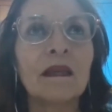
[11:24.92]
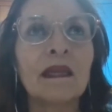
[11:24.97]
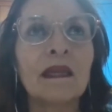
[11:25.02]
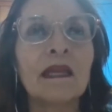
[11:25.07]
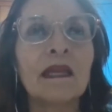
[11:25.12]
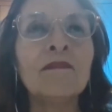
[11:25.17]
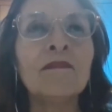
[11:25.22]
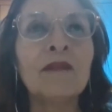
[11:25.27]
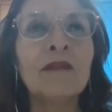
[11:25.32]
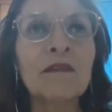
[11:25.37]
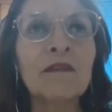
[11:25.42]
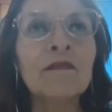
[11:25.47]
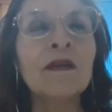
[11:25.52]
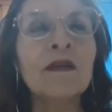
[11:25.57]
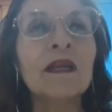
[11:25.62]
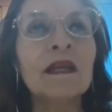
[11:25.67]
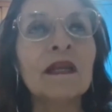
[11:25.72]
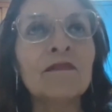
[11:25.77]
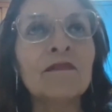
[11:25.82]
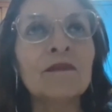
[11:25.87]
if
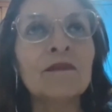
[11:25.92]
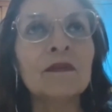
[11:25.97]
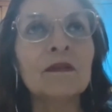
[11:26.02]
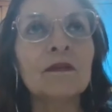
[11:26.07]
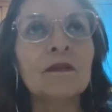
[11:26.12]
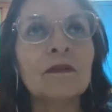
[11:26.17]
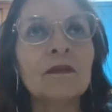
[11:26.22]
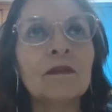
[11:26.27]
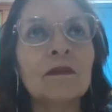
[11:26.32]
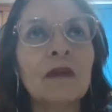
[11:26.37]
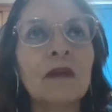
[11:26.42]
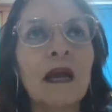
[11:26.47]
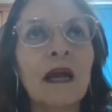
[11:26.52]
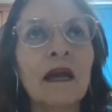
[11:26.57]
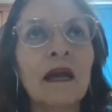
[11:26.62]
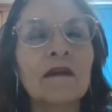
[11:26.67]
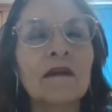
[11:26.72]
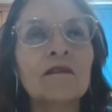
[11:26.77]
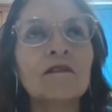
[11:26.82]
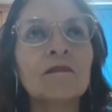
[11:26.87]
you
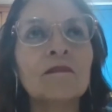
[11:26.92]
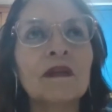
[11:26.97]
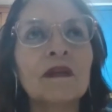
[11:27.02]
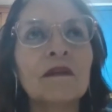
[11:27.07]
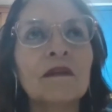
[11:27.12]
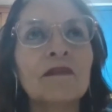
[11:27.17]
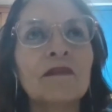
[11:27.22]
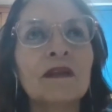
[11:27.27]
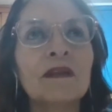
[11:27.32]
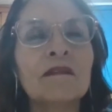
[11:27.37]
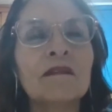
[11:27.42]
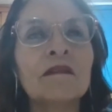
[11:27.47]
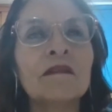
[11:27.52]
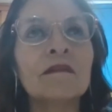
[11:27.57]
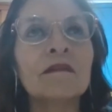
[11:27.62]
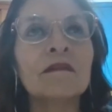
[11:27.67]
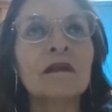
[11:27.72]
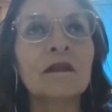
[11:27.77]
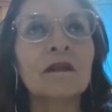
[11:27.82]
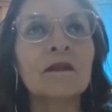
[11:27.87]
ask me,
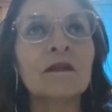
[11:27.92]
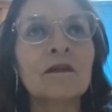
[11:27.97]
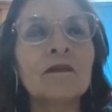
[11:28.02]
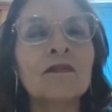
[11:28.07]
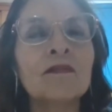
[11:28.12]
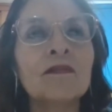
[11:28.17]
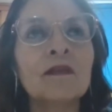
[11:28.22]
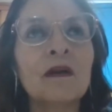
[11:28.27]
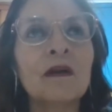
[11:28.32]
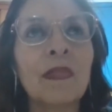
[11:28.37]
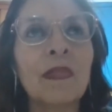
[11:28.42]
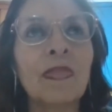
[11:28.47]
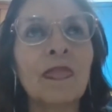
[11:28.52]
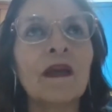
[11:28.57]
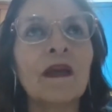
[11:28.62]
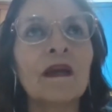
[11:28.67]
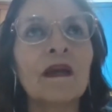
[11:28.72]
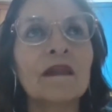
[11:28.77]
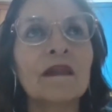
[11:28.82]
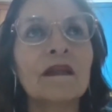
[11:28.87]
Francis, you thought
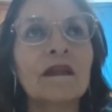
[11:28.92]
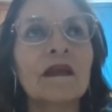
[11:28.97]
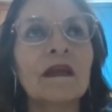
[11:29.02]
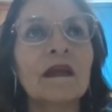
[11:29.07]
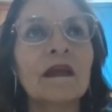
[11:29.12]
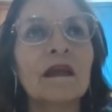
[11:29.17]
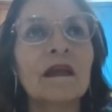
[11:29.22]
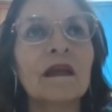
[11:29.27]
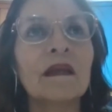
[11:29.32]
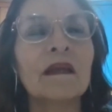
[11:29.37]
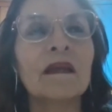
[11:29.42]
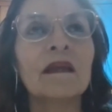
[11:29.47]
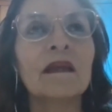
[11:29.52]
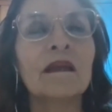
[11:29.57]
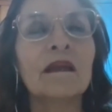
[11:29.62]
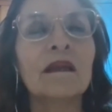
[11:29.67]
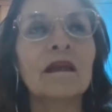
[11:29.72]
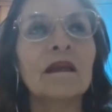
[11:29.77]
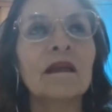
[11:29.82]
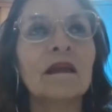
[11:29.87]
that
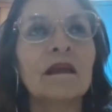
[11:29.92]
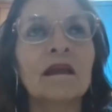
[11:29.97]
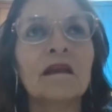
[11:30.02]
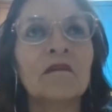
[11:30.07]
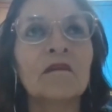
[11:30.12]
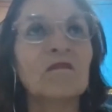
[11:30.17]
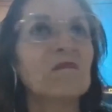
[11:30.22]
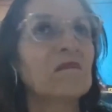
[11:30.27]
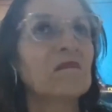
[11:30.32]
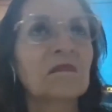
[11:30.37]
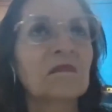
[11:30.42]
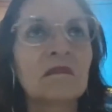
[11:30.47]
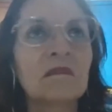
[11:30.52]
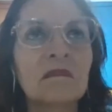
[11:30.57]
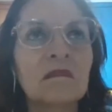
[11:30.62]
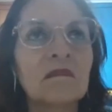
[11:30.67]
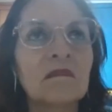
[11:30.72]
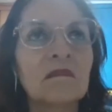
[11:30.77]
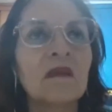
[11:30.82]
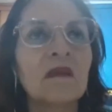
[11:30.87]
a
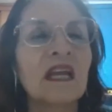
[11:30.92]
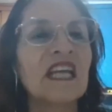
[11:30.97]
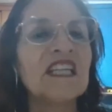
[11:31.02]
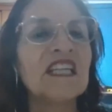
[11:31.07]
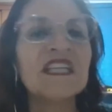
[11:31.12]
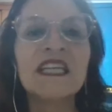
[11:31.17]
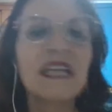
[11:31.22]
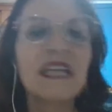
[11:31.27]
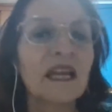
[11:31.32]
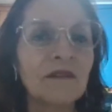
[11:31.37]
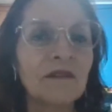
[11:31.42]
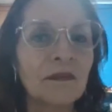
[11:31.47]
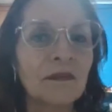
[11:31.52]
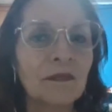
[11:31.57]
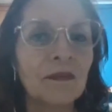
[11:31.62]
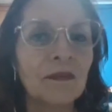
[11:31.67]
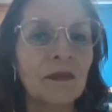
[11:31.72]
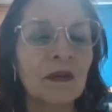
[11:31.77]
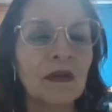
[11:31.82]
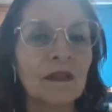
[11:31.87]
year
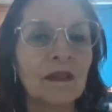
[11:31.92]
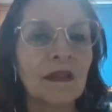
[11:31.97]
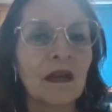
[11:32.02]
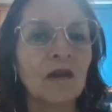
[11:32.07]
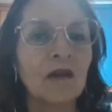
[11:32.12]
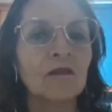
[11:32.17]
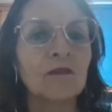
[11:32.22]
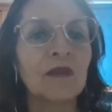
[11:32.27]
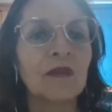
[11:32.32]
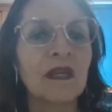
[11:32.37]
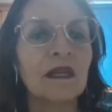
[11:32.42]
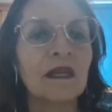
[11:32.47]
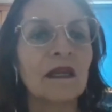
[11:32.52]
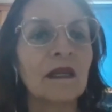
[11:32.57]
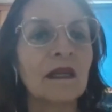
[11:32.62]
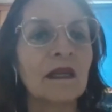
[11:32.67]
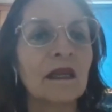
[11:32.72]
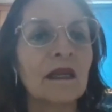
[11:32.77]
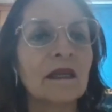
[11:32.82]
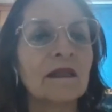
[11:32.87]
before the outbreak
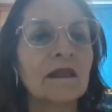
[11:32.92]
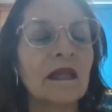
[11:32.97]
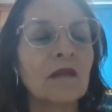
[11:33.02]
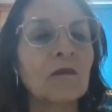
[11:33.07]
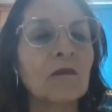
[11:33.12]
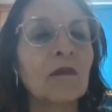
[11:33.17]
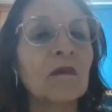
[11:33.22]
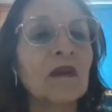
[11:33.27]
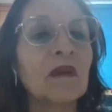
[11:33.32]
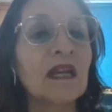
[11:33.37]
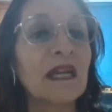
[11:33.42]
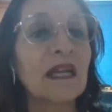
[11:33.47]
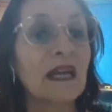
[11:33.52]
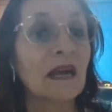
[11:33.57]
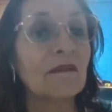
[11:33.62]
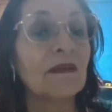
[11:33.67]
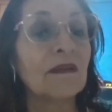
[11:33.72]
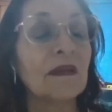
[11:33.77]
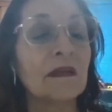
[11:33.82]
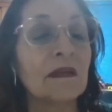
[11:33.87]
that we will
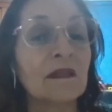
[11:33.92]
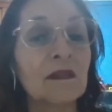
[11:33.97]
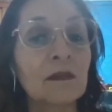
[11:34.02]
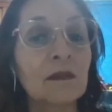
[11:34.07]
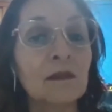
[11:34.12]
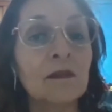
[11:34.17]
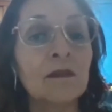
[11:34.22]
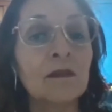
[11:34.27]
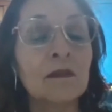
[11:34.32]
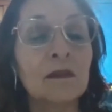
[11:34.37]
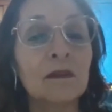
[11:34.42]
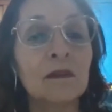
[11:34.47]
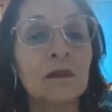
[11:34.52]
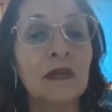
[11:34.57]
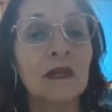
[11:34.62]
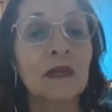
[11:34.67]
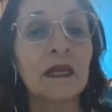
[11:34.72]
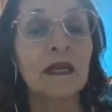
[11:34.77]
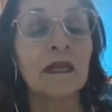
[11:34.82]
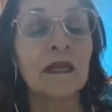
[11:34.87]
have a
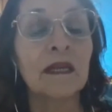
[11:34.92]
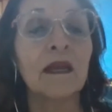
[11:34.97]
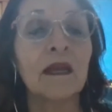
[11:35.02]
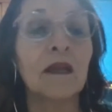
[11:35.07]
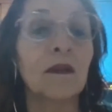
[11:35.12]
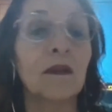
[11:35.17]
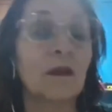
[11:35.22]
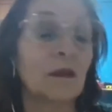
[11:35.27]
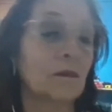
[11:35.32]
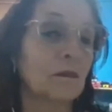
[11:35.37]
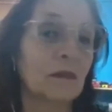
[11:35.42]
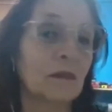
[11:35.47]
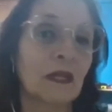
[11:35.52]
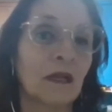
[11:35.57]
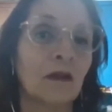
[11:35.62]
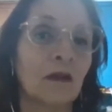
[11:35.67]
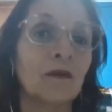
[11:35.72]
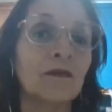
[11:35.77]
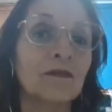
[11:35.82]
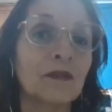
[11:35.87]
new a
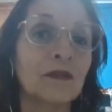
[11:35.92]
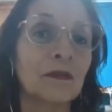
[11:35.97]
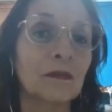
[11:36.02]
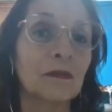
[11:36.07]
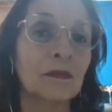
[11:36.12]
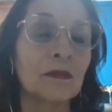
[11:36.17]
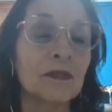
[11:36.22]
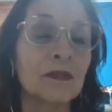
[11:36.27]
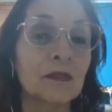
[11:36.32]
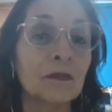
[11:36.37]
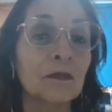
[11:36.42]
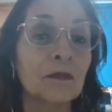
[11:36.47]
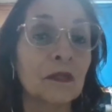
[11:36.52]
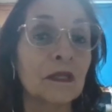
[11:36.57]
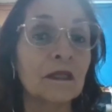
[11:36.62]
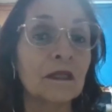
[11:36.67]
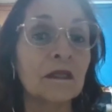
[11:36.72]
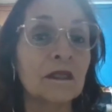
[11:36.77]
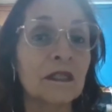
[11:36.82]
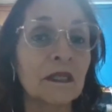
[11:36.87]
constitution
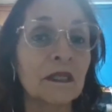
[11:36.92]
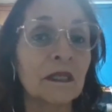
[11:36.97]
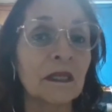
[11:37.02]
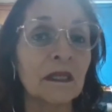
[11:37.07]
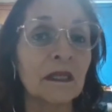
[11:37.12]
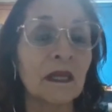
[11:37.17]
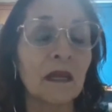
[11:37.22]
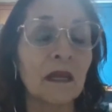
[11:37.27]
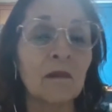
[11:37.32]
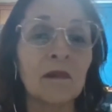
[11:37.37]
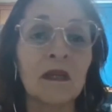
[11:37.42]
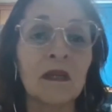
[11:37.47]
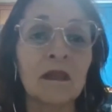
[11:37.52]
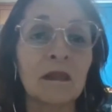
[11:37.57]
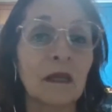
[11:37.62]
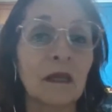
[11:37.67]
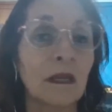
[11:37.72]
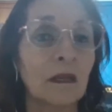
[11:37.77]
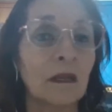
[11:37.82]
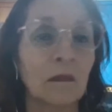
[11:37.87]
in Chile? I will
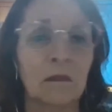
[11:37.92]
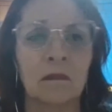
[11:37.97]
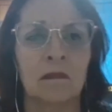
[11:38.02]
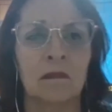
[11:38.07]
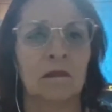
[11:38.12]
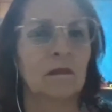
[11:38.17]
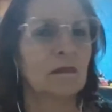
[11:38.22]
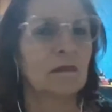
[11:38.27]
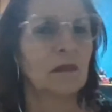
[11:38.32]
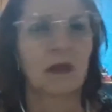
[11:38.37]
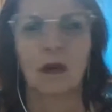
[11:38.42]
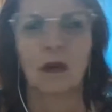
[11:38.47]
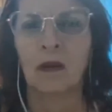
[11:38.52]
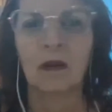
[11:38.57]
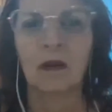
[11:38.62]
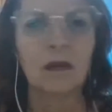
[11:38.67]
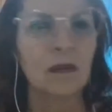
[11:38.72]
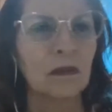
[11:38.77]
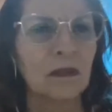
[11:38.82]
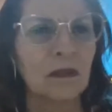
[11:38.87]
say no.
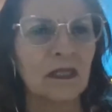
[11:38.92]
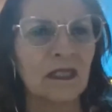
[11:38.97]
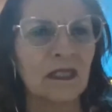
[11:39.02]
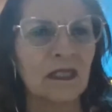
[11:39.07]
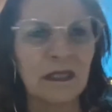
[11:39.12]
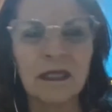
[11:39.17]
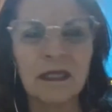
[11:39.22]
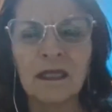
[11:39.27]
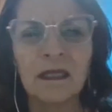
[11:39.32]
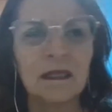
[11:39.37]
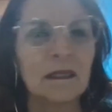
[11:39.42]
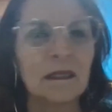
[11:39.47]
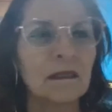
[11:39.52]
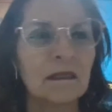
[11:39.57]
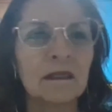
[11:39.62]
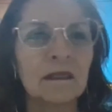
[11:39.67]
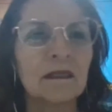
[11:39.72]
In Chile,